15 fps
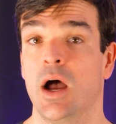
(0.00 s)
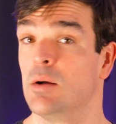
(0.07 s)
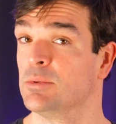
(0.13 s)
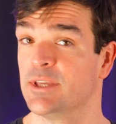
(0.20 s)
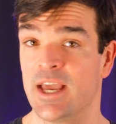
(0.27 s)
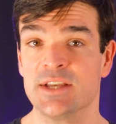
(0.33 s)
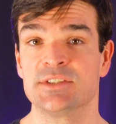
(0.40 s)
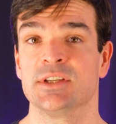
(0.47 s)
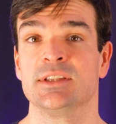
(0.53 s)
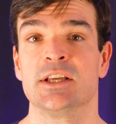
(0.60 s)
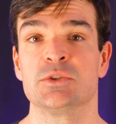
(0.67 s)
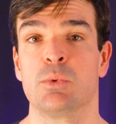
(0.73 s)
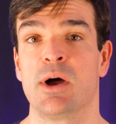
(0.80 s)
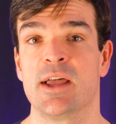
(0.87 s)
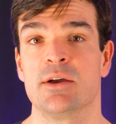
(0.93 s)
I'm guessing
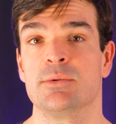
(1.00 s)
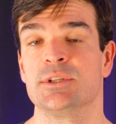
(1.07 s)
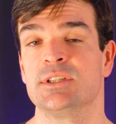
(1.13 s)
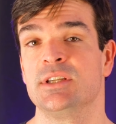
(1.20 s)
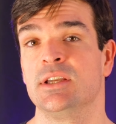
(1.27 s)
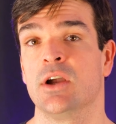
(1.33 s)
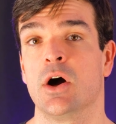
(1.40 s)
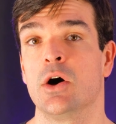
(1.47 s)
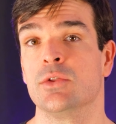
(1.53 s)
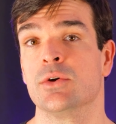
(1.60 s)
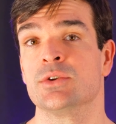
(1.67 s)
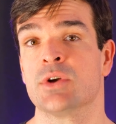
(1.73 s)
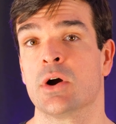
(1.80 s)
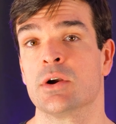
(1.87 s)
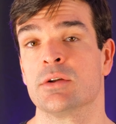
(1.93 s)
that's why I was seeing all
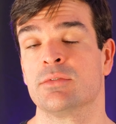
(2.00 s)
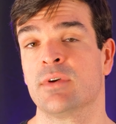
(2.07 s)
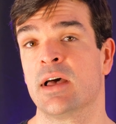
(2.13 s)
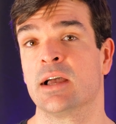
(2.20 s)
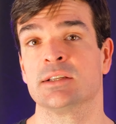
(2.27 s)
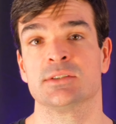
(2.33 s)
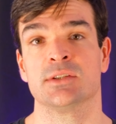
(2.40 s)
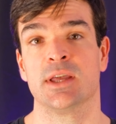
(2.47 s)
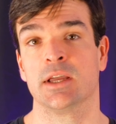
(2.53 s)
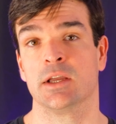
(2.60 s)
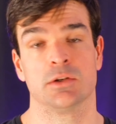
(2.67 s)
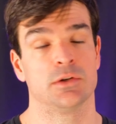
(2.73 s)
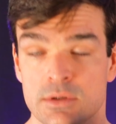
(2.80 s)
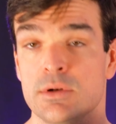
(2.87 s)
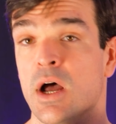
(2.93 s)
those artifacts,
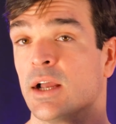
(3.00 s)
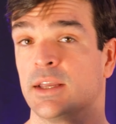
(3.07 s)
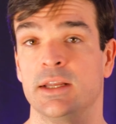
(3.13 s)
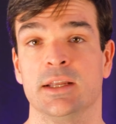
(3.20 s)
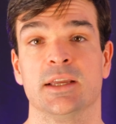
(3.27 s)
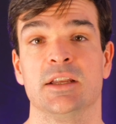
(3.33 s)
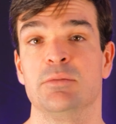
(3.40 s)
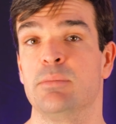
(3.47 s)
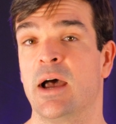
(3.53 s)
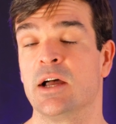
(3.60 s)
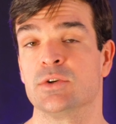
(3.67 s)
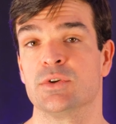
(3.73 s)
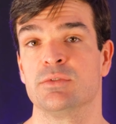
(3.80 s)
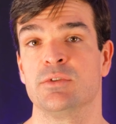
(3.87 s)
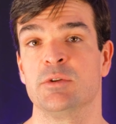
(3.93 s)
like not getting any
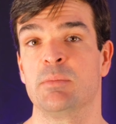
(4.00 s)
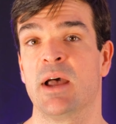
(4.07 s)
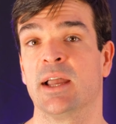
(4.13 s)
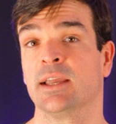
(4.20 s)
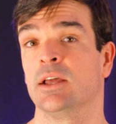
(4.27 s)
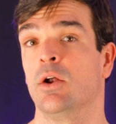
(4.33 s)
boundary feedback at